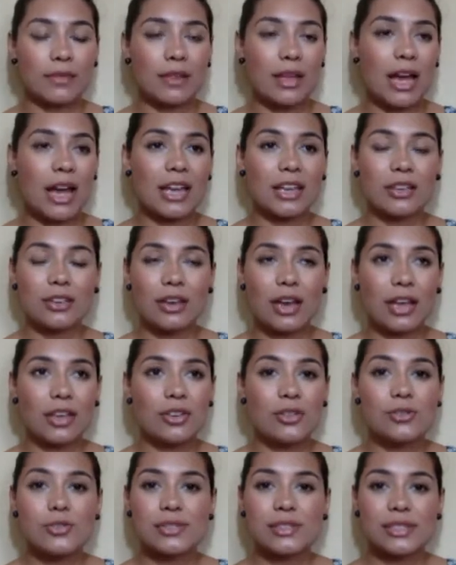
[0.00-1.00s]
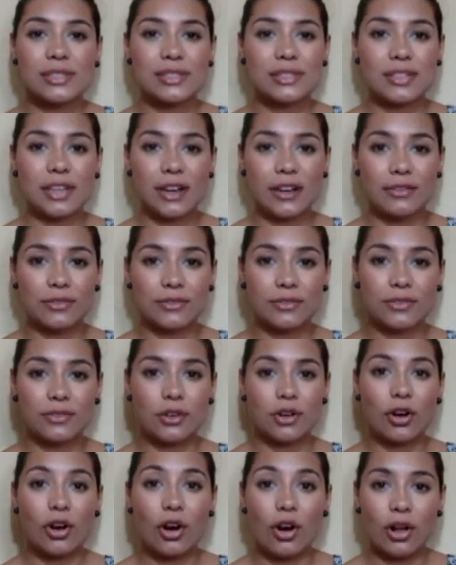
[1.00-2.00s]
I, I use this stuff
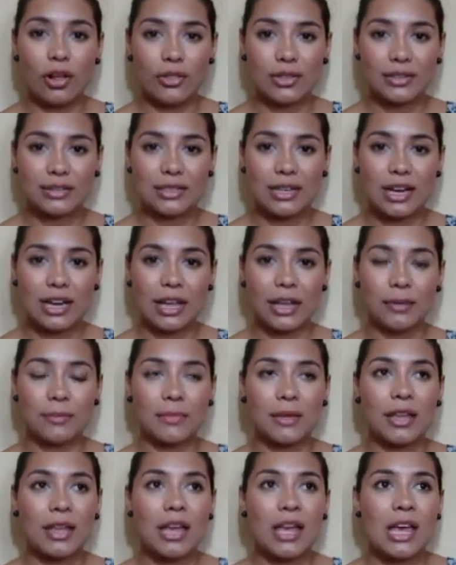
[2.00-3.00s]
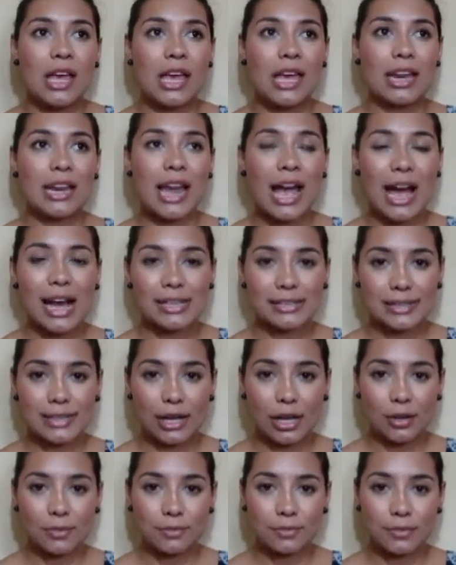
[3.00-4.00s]
all the time. It has
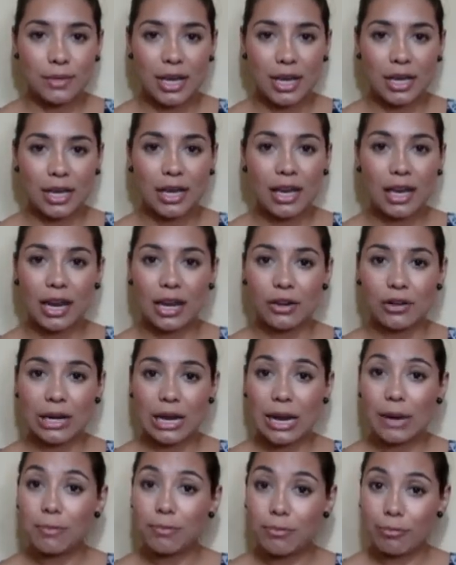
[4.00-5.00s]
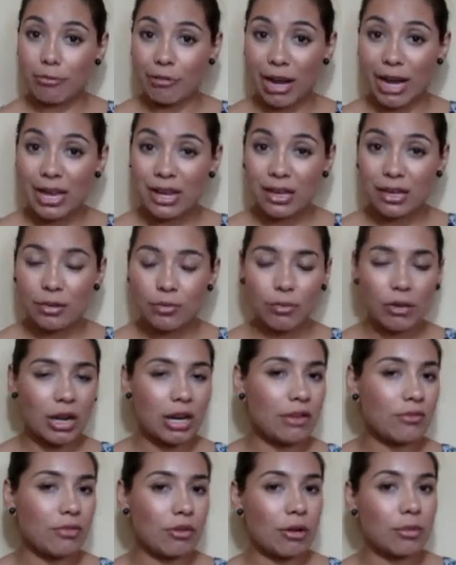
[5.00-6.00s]
helped my hair not break
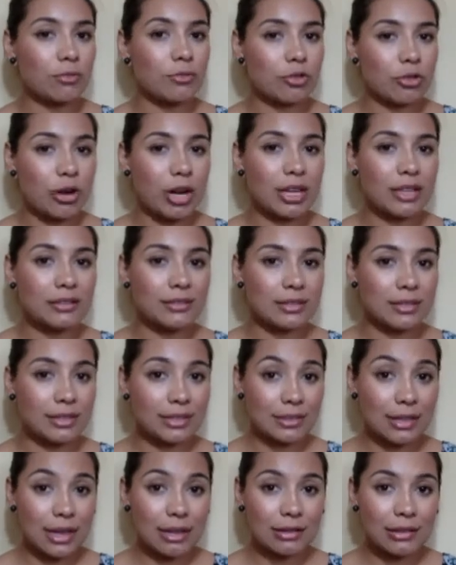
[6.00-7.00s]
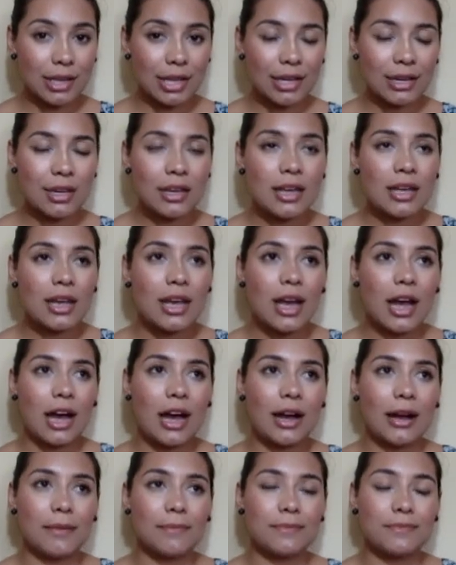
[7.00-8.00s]
whenever I'm trying to detangle it.
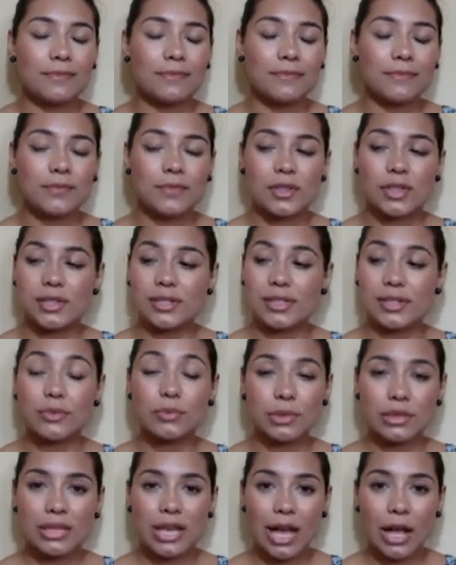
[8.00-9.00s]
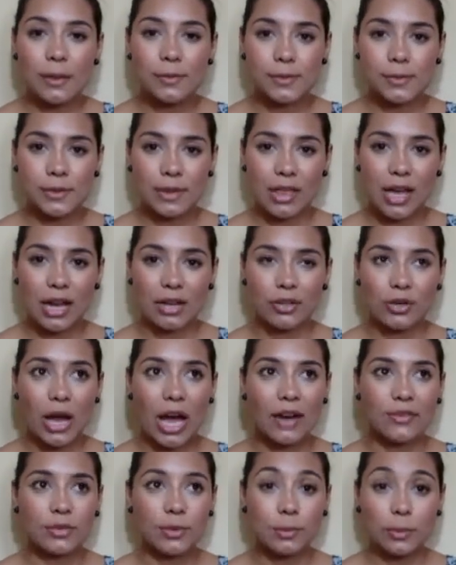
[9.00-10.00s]
Because um, it really helps with that. You
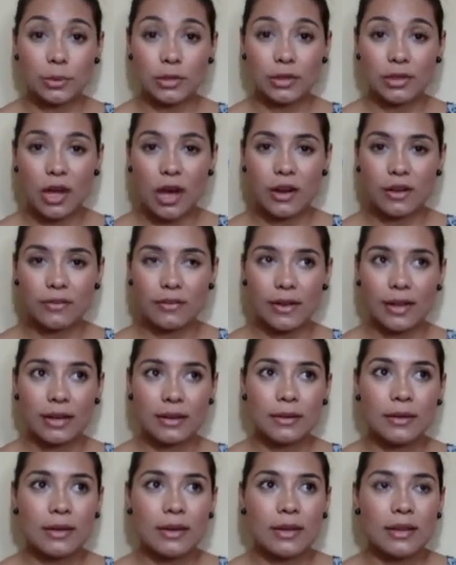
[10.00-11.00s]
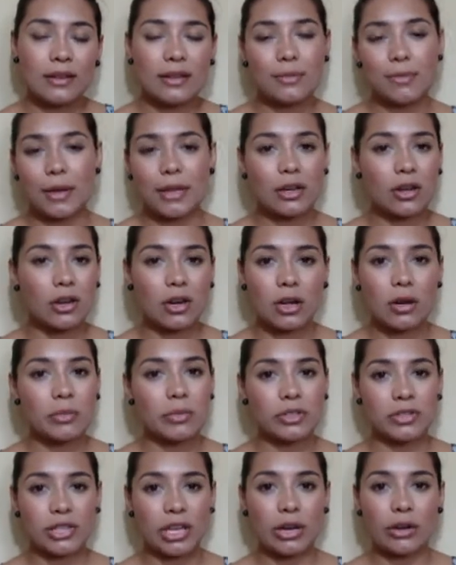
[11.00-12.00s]
have to put a lot of it depending on how
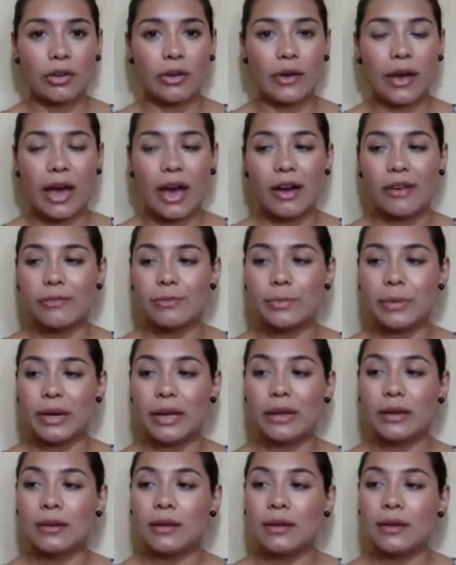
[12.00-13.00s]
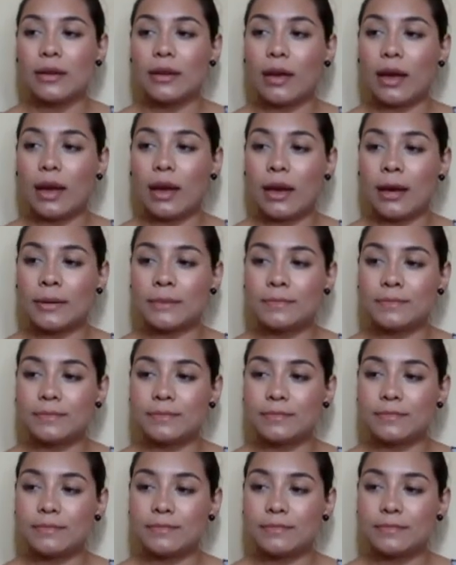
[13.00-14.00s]
much hair you have. But um,
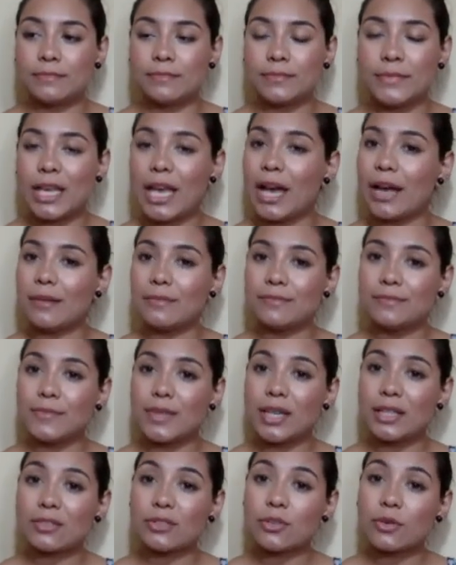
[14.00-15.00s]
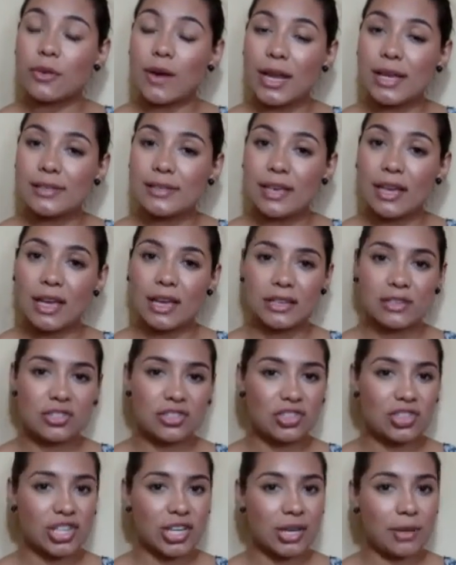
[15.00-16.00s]
yeah, it's crazy, it's
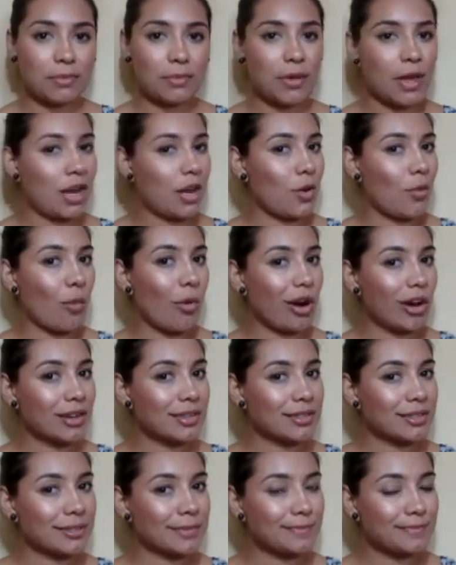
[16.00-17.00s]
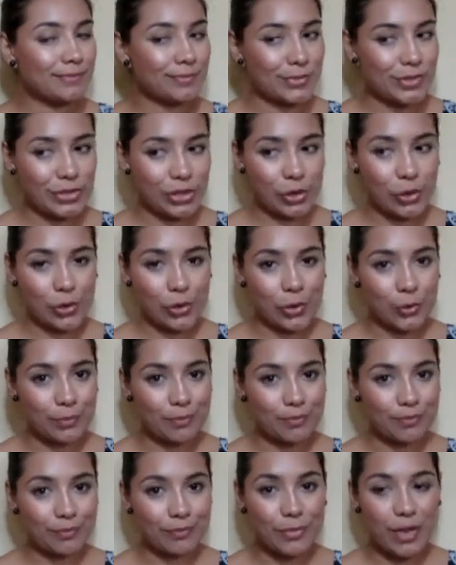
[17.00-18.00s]
cheap, and it works. So
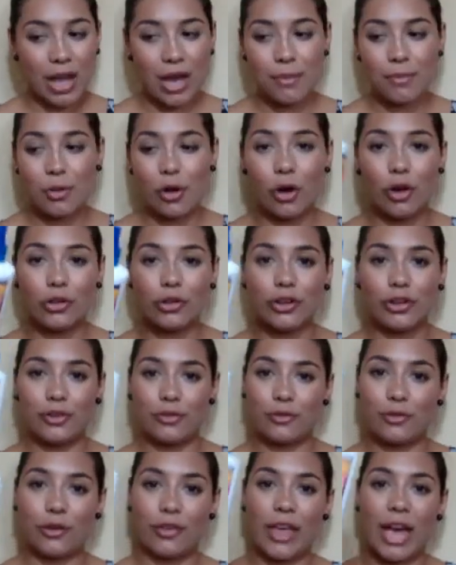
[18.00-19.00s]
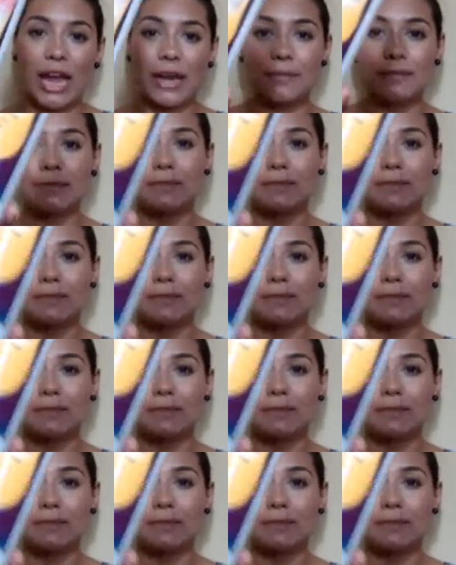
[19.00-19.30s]
I'm all good for that.